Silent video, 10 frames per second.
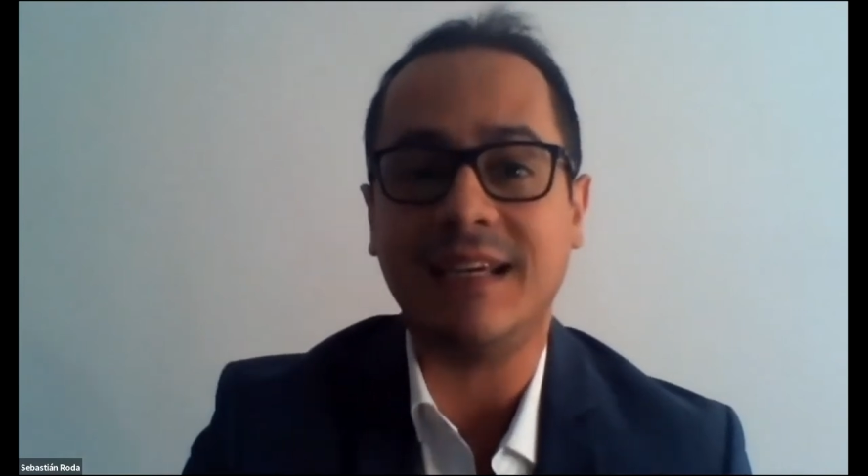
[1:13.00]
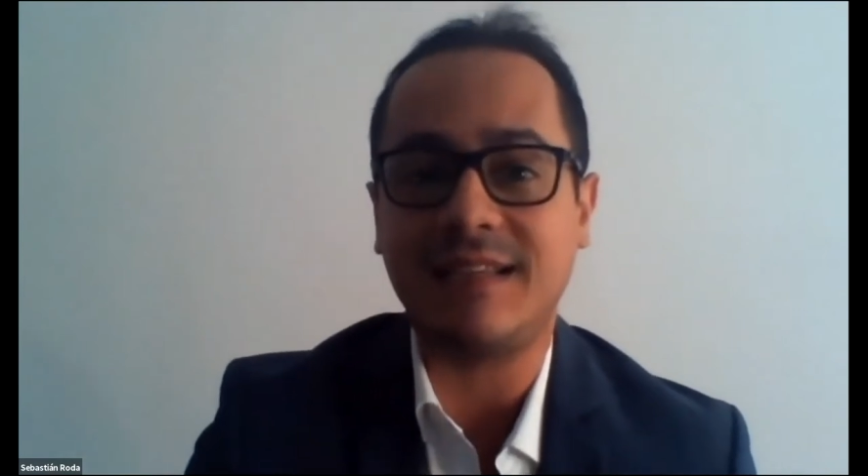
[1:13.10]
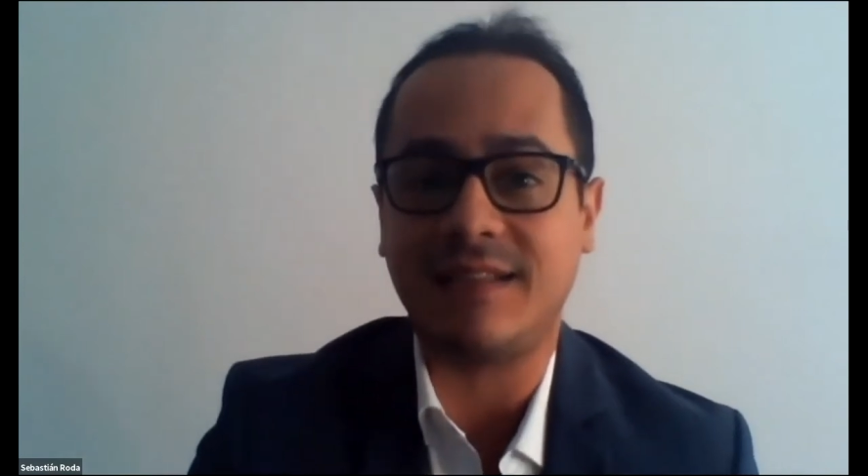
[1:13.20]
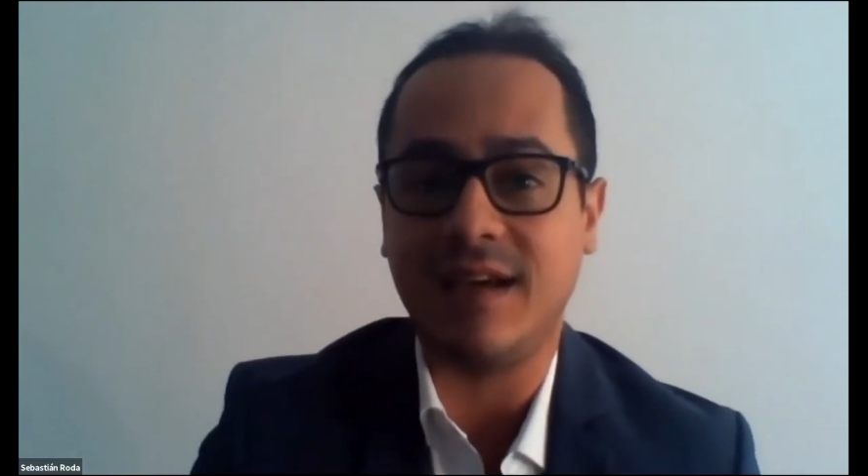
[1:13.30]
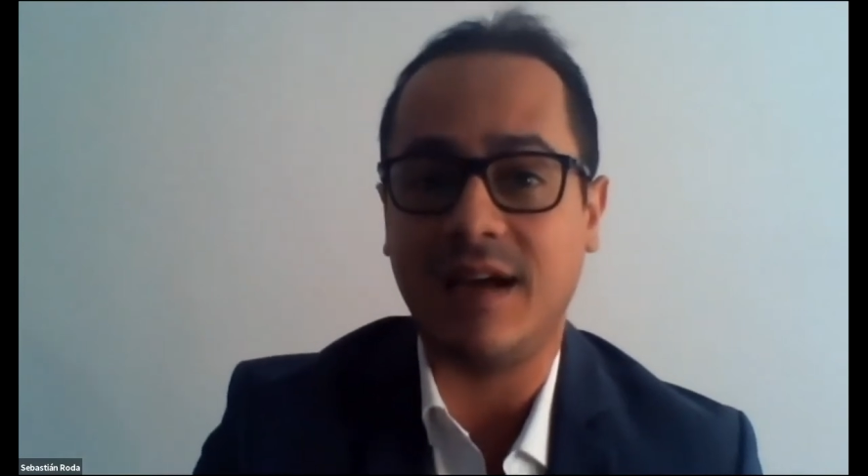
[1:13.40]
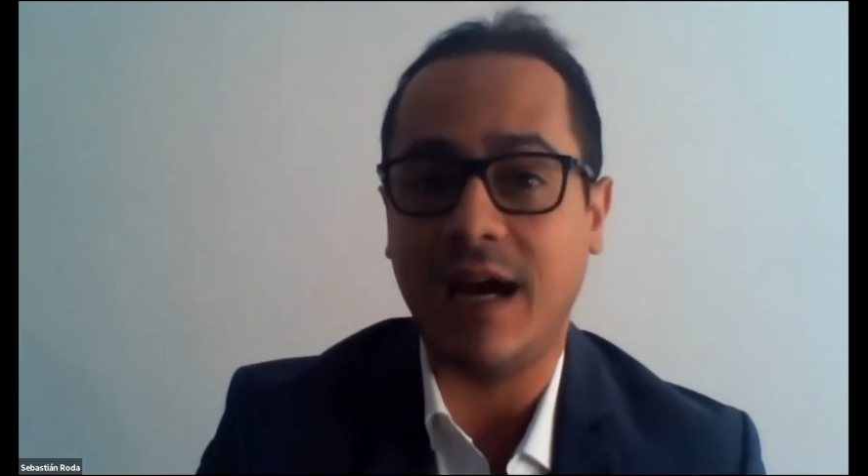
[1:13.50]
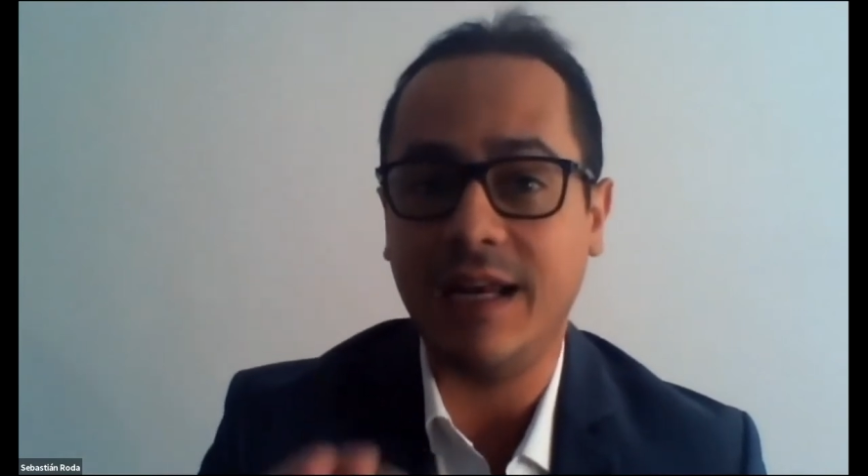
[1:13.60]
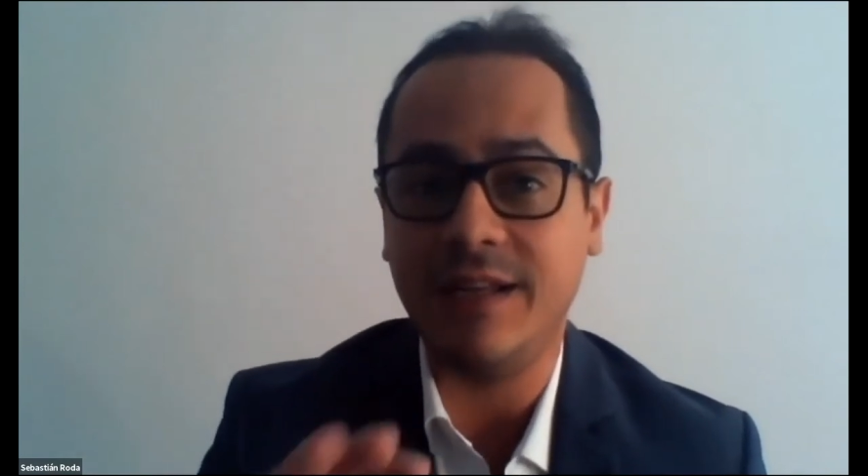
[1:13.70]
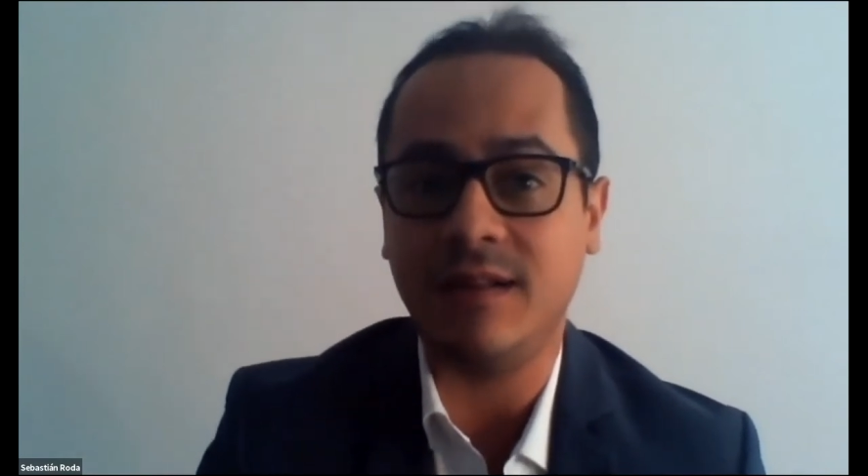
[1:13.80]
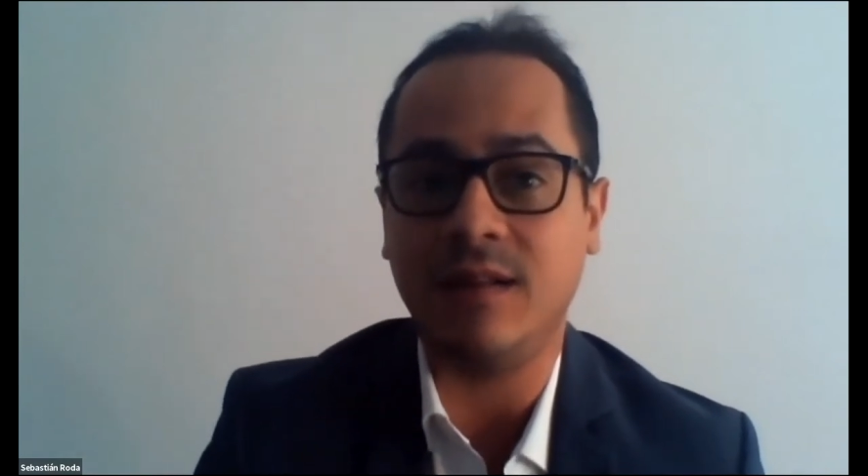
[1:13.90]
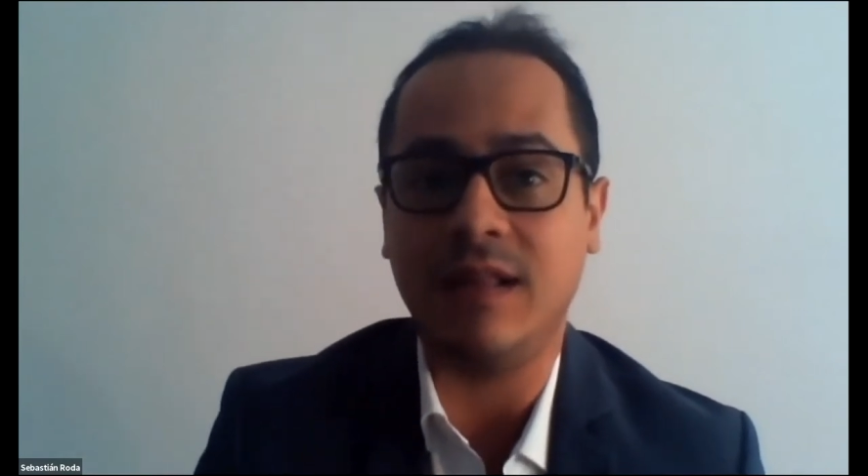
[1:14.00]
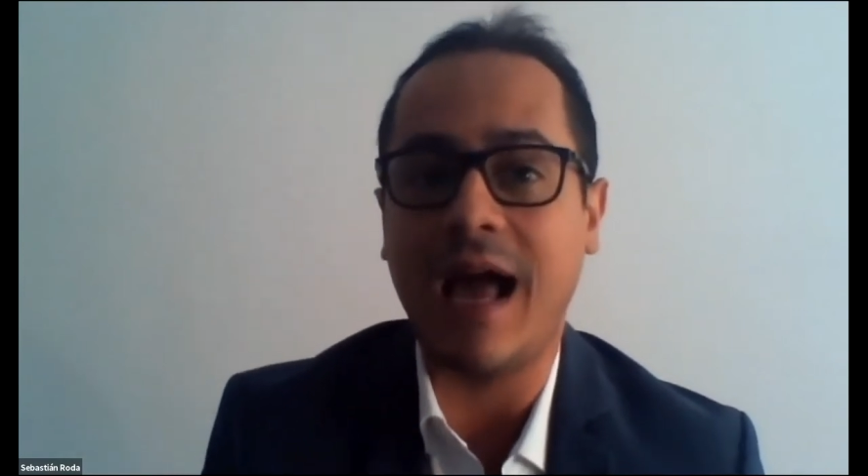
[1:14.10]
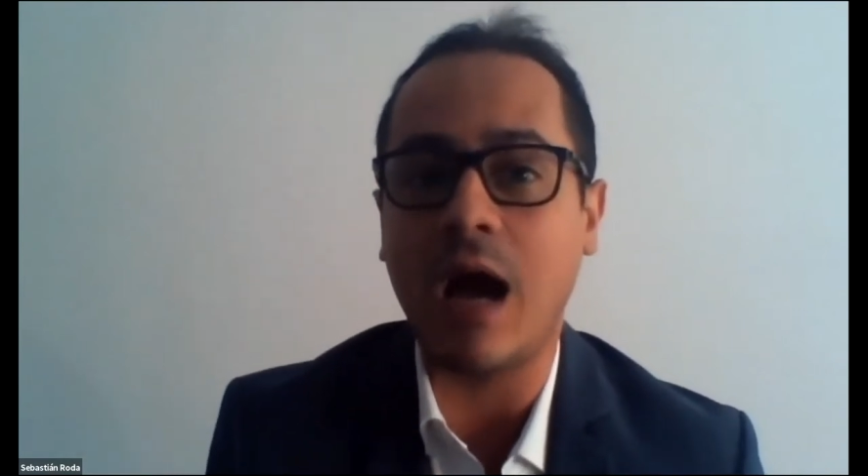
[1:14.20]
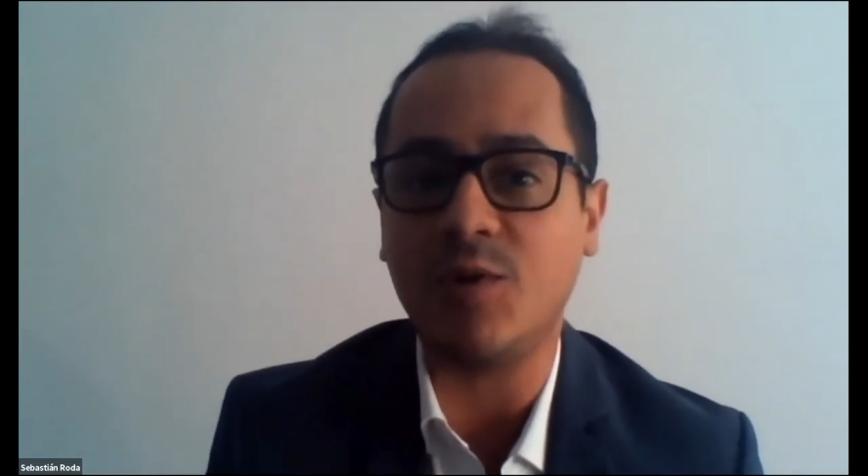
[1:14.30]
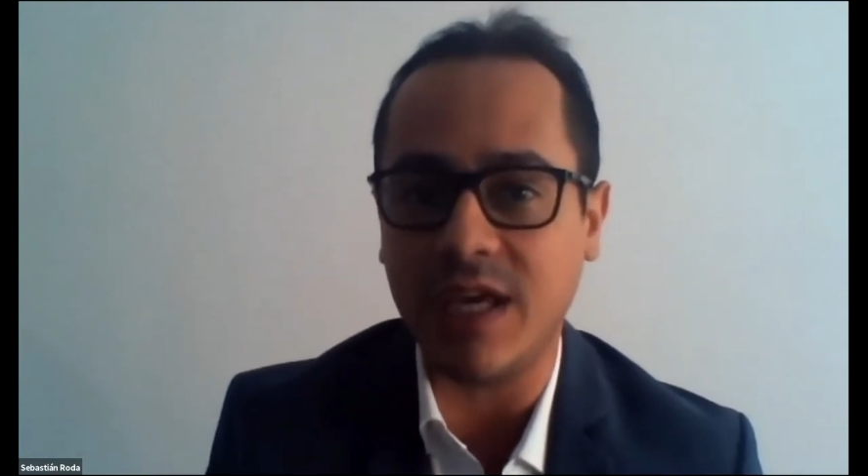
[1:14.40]
Just a little
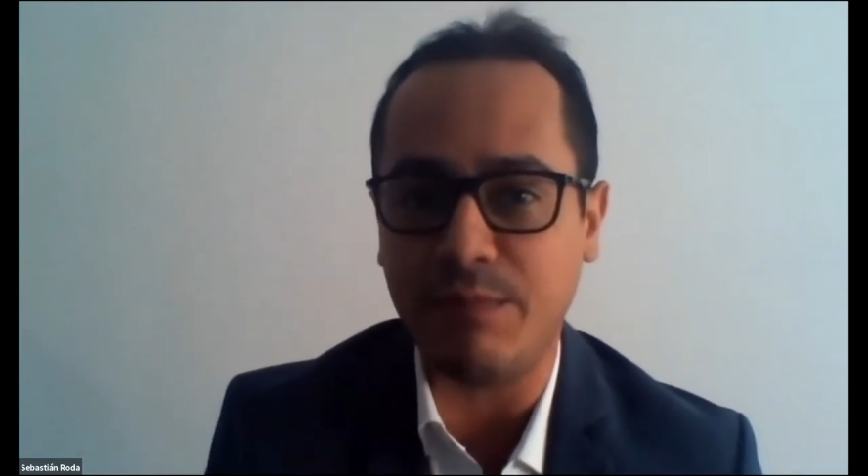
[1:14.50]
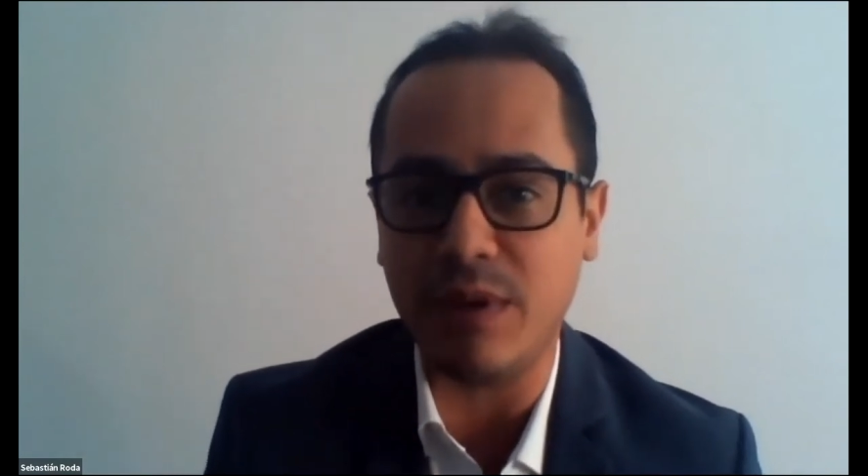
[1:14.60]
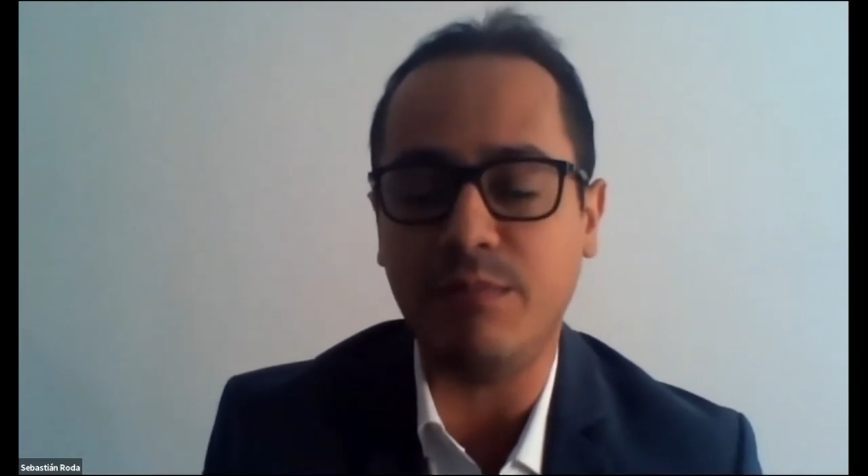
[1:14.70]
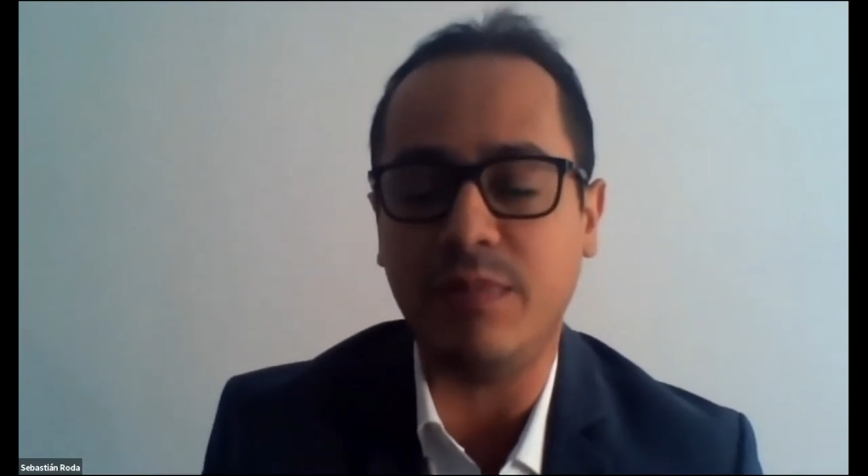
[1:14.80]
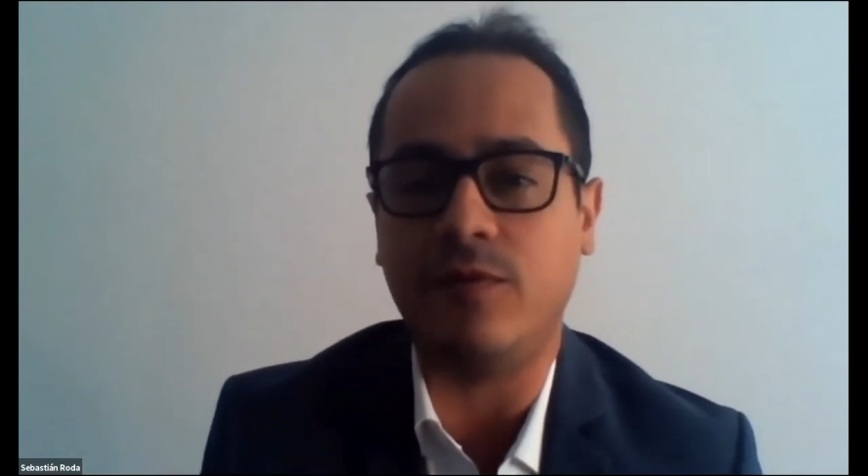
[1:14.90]
housekeeping